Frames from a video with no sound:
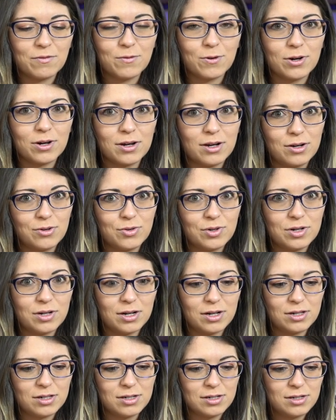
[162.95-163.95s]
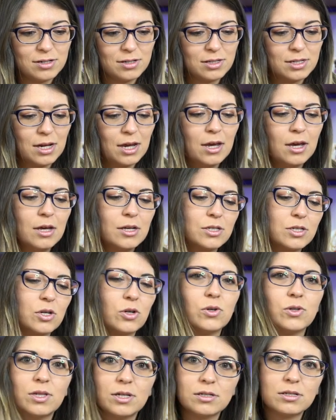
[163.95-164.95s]
for $100.
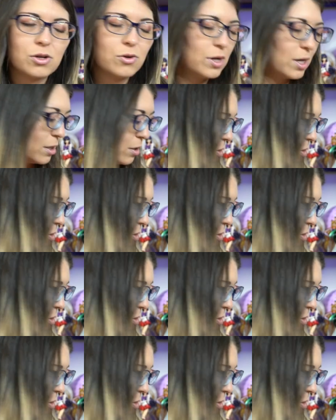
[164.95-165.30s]
So let's go ahead